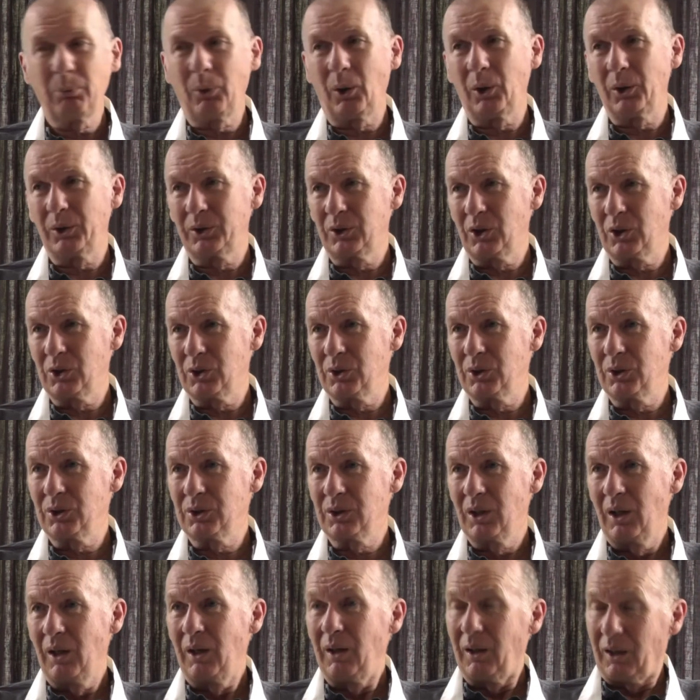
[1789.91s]

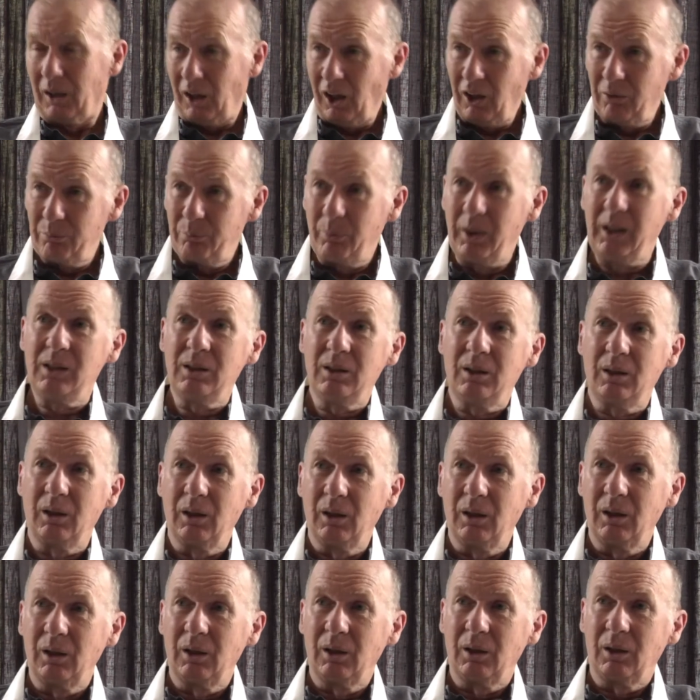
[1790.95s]
politicians have been